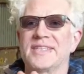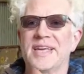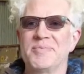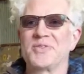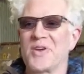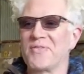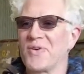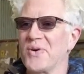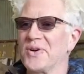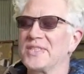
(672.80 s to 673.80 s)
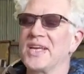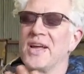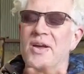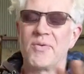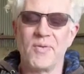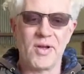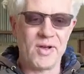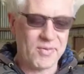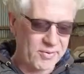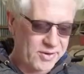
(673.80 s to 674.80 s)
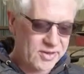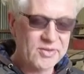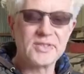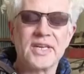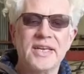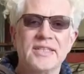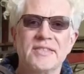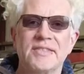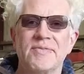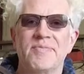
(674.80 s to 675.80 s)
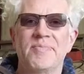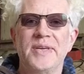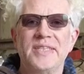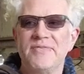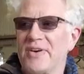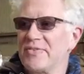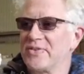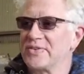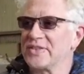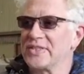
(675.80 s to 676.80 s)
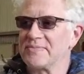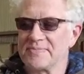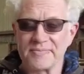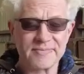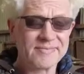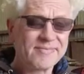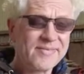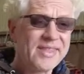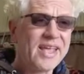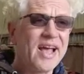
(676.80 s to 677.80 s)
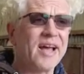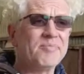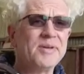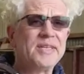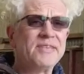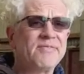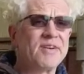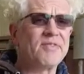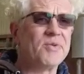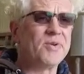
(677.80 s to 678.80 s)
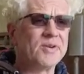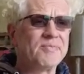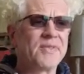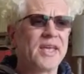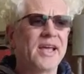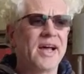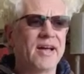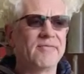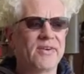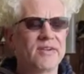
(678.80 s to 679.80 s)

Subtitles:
keep it straightforward, what we use is BD500 and BD501, and